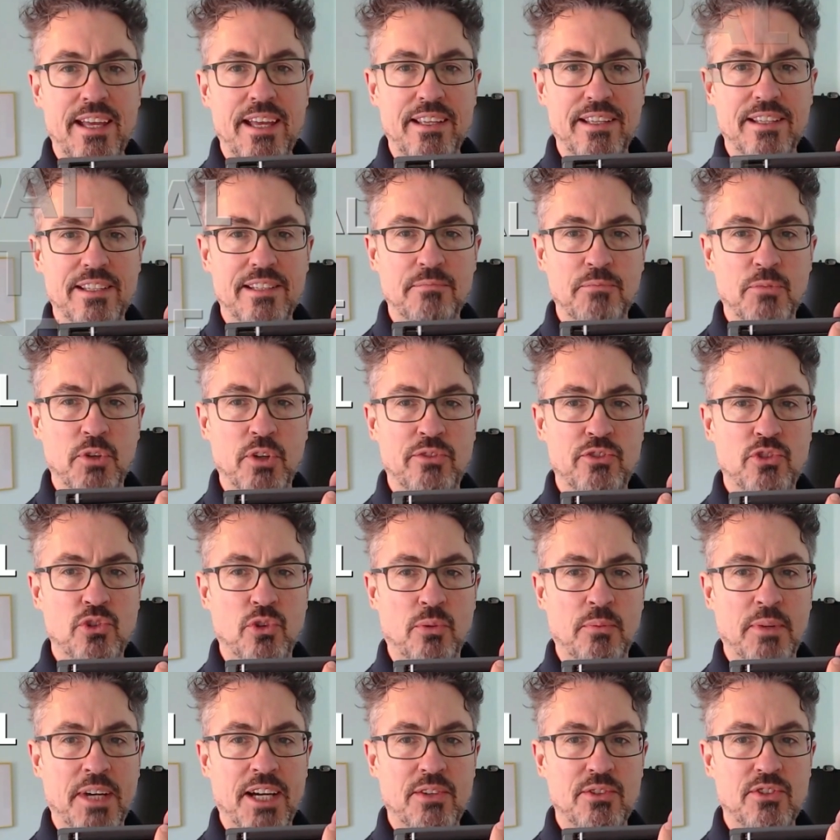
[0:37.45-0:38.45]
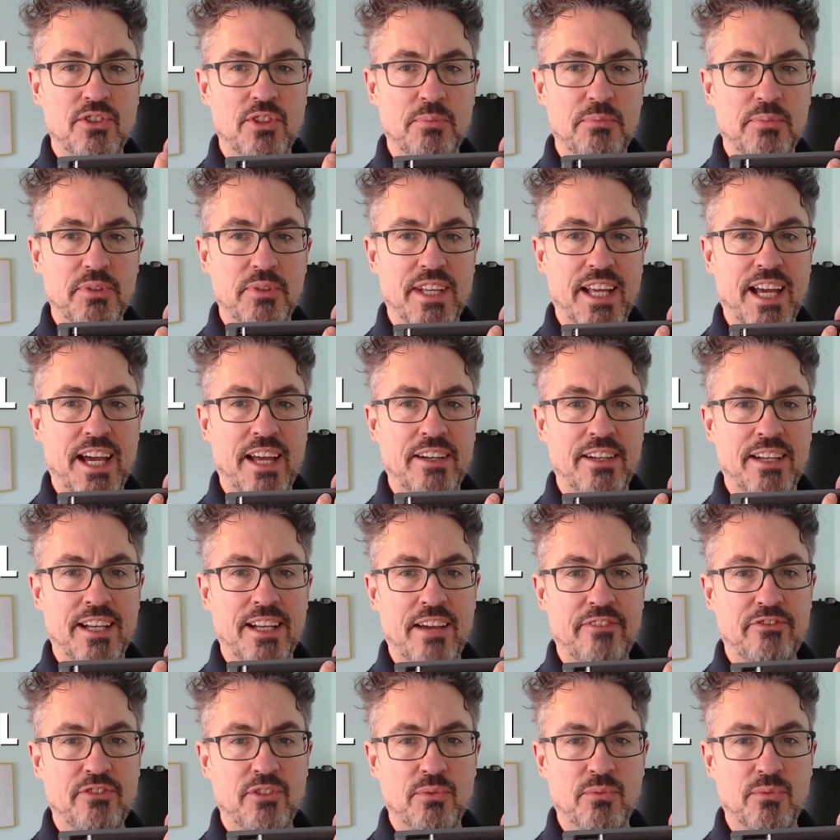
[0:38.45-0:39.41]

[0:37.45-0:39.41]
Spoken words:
it moves your mouse up and down and left and